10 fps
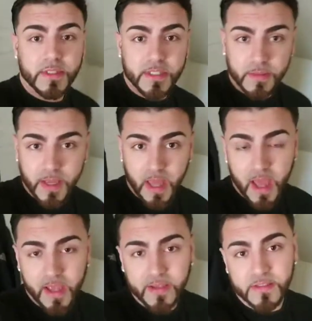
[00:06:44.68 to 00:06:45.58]
What's up,
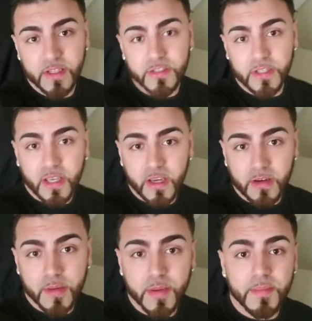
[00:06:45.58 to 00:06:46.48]
guys? JJ
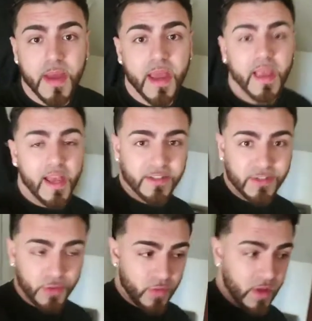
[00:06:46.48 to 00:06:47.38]
here, coming back
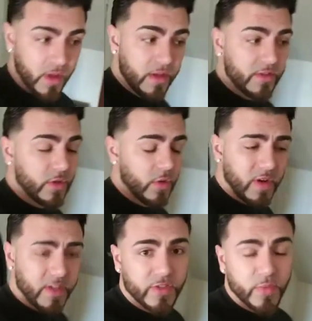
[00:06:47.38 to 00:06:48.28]
at you.
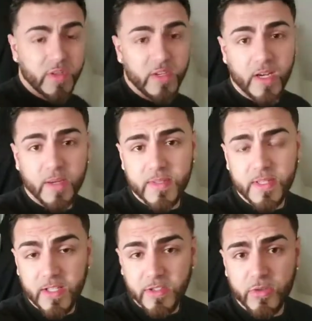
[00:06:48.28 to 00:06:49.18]
So I just wanted to
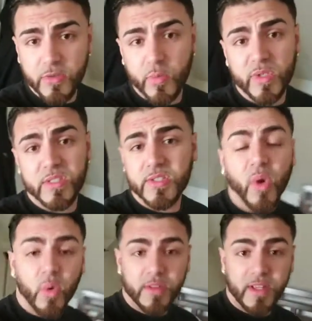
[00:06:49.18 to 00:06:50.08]
update you. We
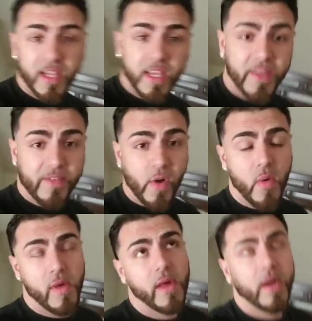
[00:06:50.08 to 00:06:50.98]
sold the
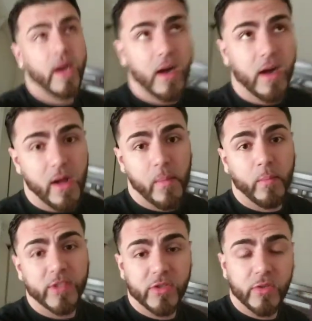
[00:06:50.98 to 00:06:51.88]
Evo.
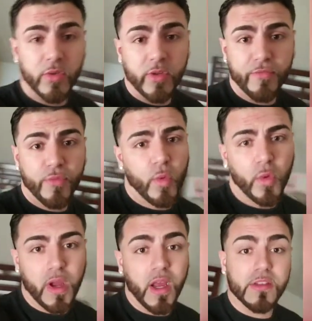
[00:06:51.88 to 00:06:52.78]
We sold it
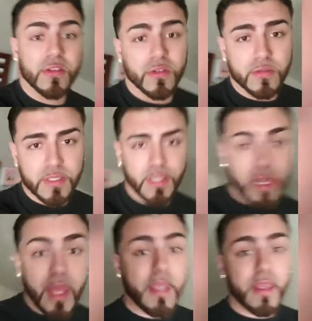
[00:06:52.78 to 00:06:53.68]
for
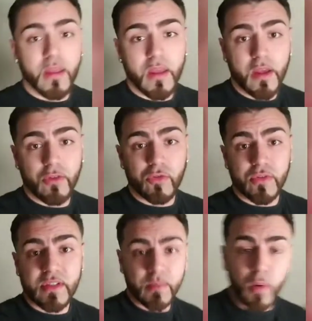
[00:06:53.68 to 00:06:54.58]
$13,800.
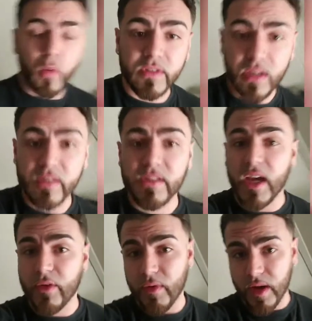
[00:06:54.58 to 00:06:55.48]
You'll see it posted, a
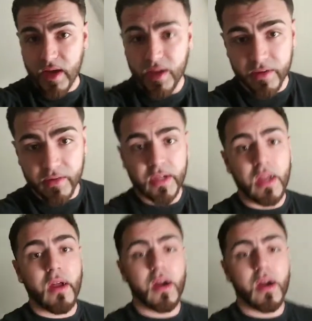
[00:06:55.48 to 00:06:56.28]
check right here.